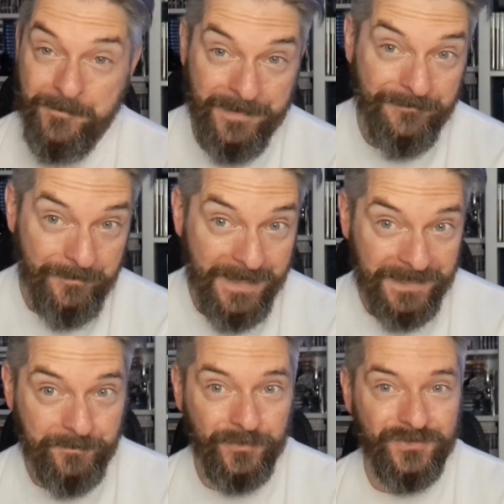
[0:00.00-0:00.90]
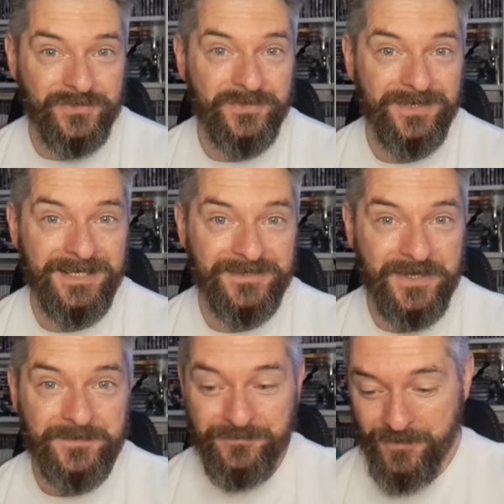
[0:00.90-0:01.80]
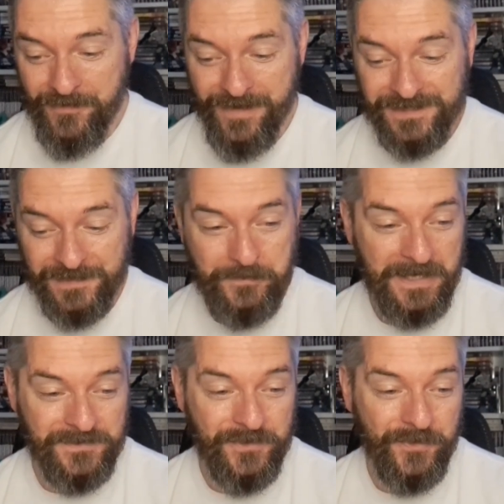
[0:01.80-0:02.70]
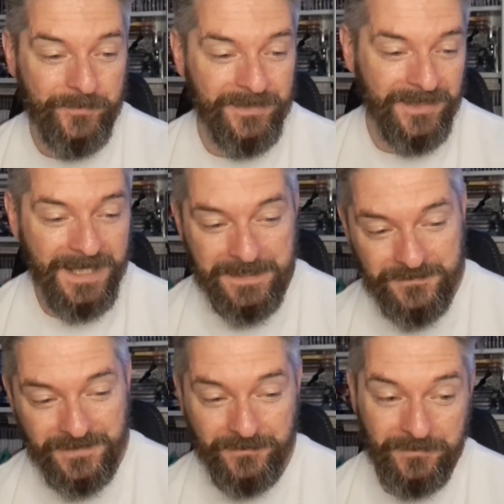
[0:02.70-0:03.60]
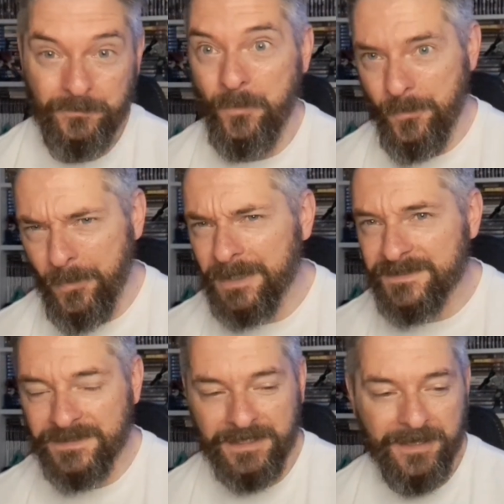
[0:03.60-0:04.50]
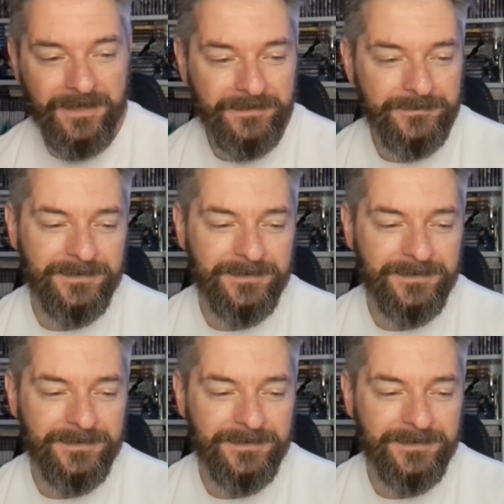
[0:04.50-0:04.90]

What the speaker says: a bit of a mixed bunch in terms of what I've actually picked up in the games and what quality they are.